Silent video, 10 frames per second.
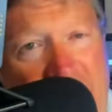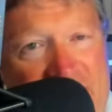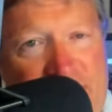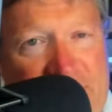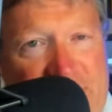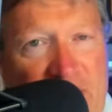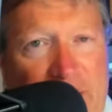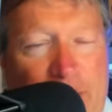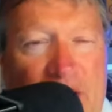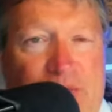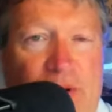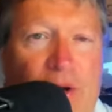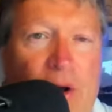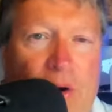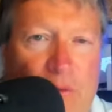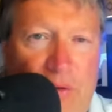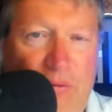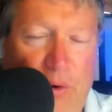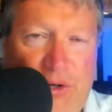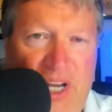guy is my second baseman for the
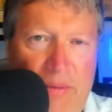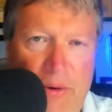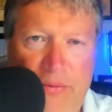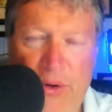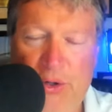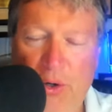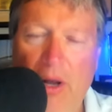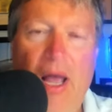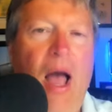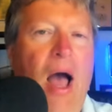foreseeable future.